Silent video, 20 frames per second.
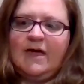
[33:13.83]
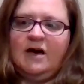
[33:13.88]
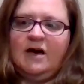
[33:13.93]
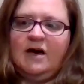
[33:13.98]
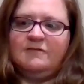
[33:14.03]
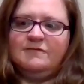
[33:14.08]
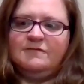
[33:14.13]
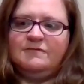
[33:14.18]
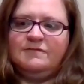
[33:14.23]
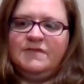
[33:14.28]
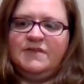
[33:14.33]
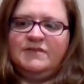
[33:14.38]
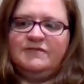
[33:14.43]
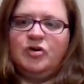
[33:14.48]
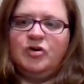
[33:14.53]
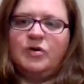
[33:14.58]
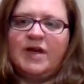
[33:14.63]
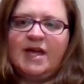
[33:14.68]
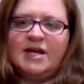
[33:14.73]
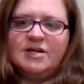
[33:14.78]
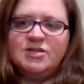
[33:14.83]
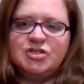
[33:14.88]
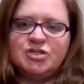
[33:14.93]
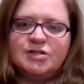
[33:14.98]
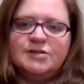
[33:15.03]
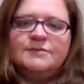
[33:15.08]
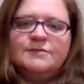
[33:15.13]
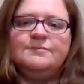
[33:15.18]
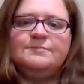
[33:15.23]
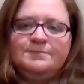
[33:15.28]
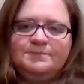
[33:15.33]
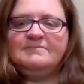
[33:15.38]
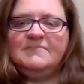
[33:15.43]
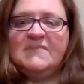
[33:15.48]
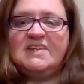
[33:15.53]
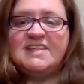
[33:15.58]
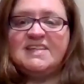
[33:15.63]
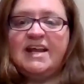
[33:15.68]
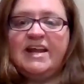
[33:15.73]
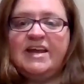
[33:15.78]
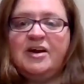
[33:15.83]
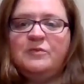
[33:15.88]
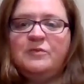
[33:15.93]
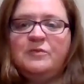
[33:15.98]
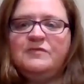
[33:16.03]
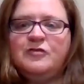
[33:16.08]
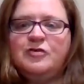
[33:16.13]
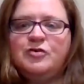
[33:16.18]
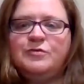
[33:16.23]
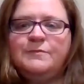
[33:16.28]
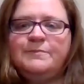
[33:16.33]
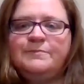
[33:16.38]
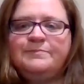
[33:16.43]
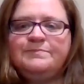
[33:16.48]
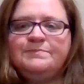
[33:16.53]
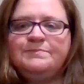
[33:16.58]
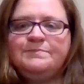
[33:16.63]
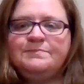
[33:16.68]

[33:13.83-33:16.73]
of the vocation. Is that helpful?